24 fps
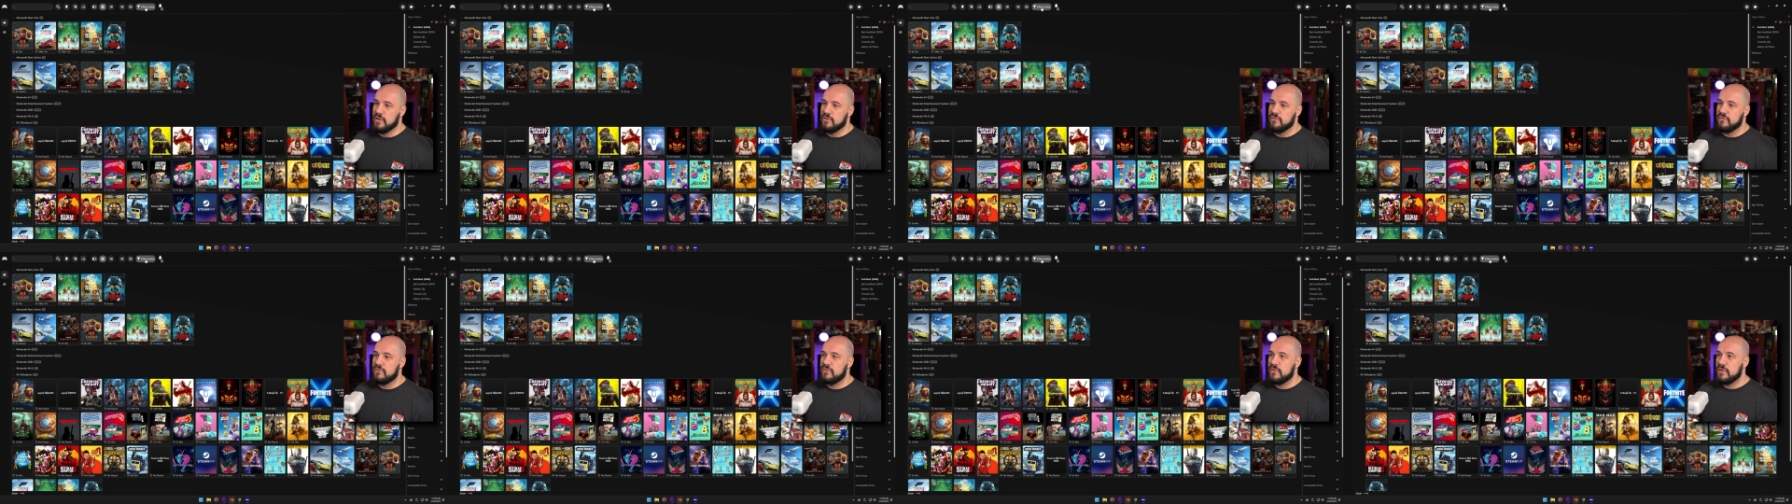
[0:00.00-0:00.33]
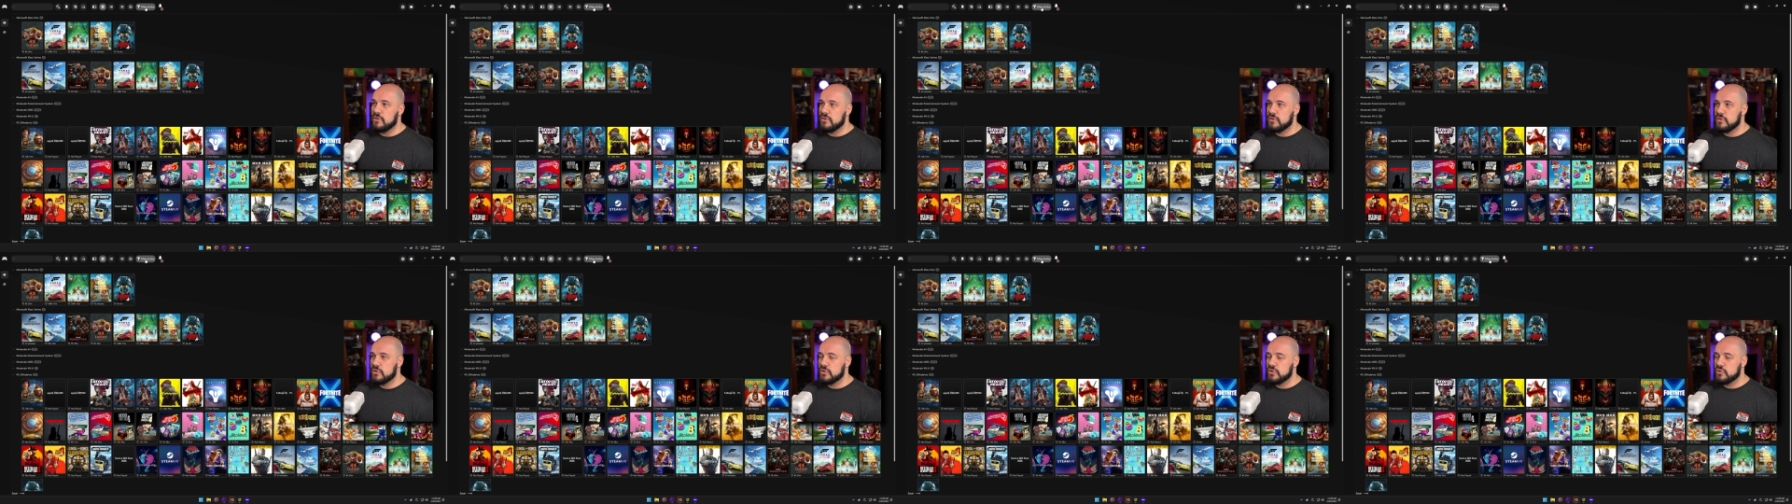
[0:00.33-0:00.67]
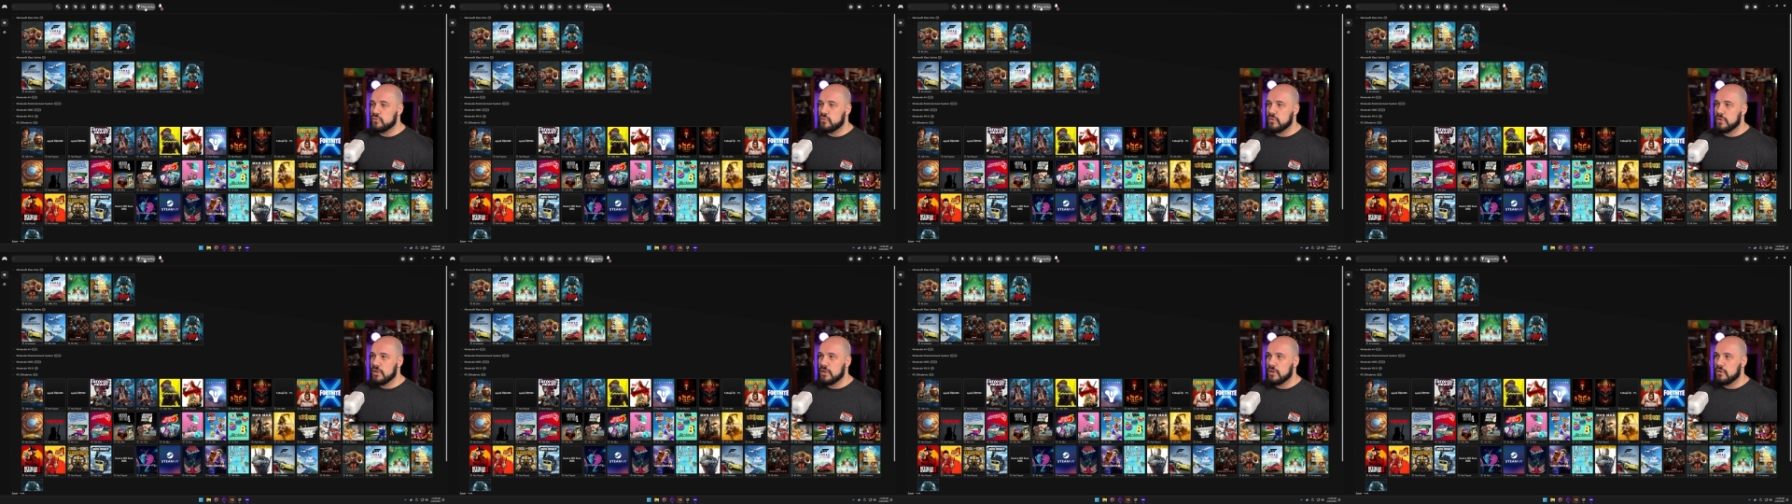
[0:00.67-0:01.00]
filters
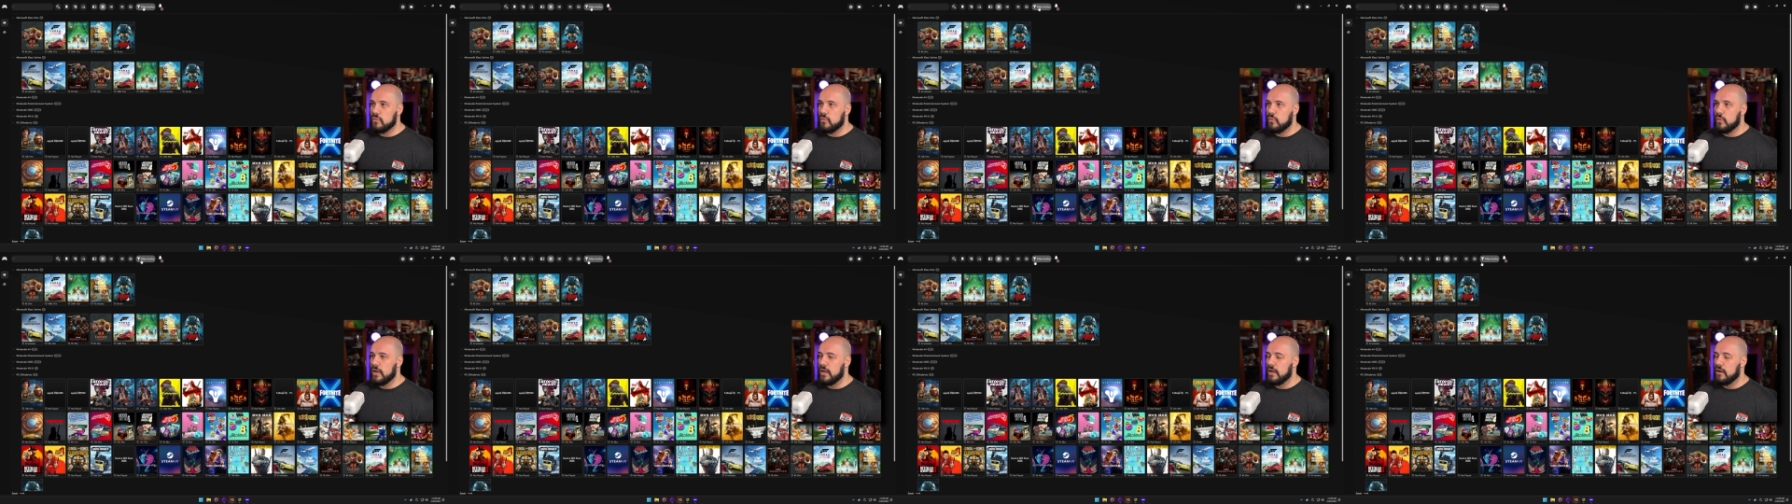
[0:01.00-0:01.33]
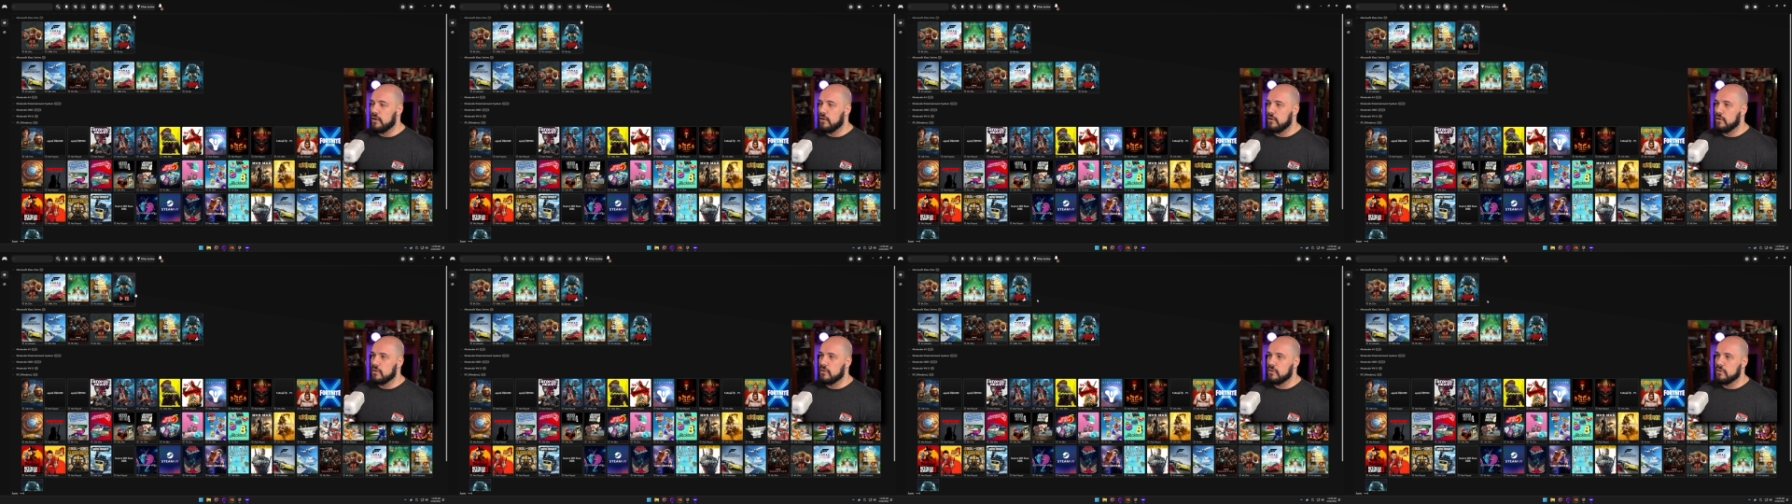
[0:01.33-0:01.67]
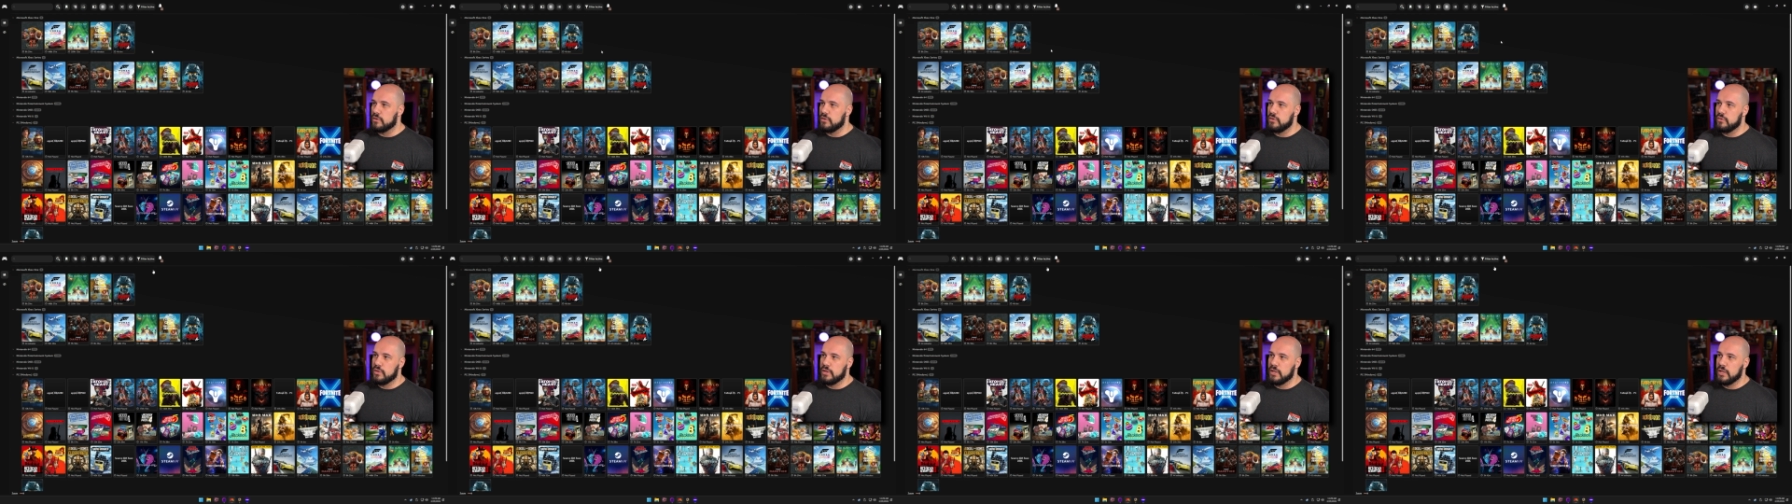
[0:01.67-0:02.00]
work where
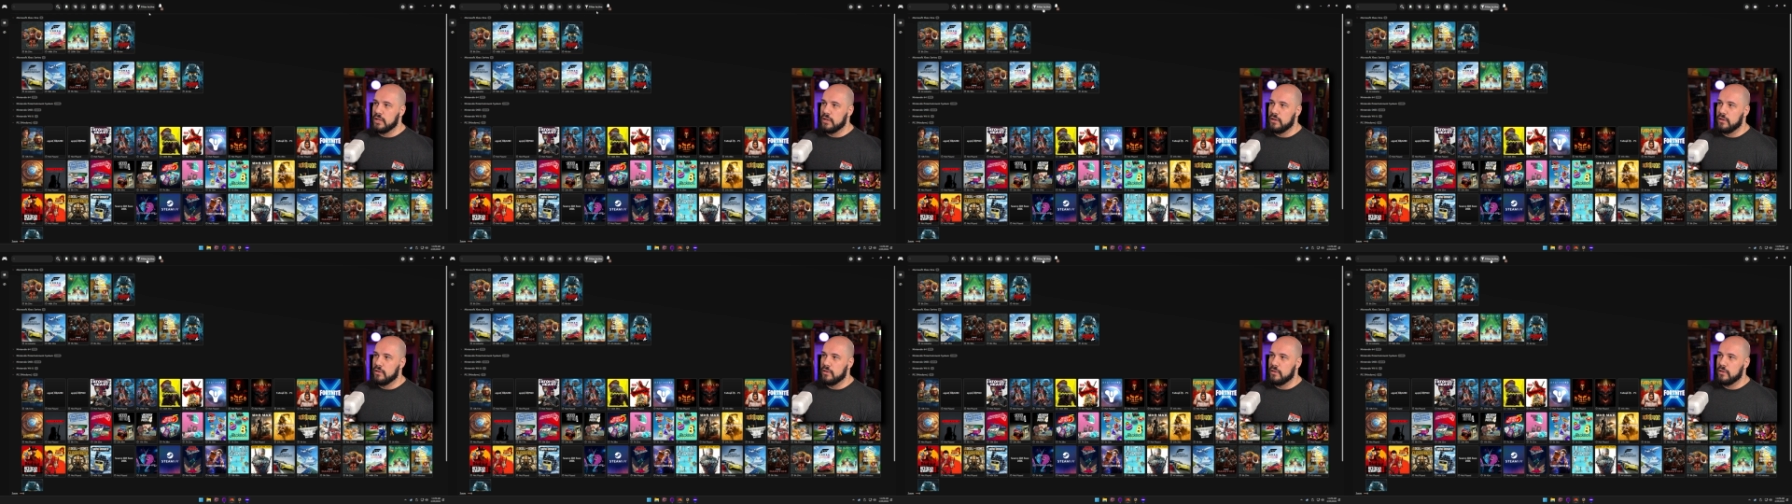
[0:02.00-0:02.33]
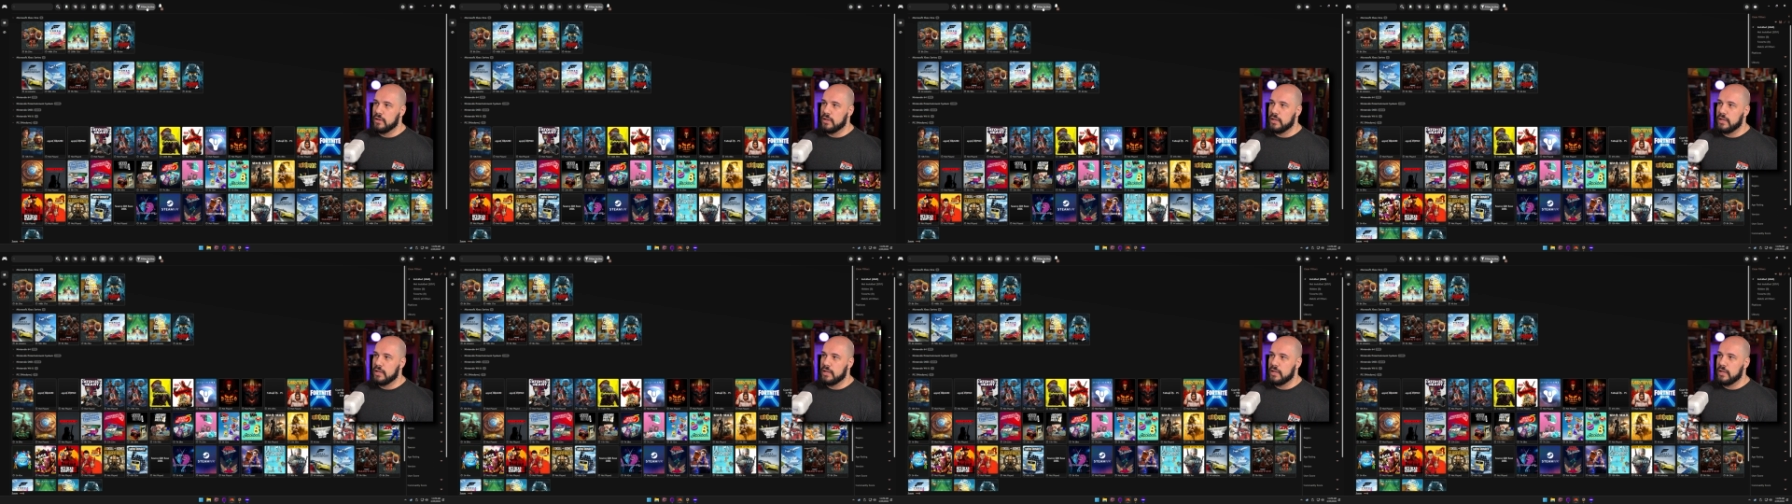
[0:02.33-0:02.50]
you can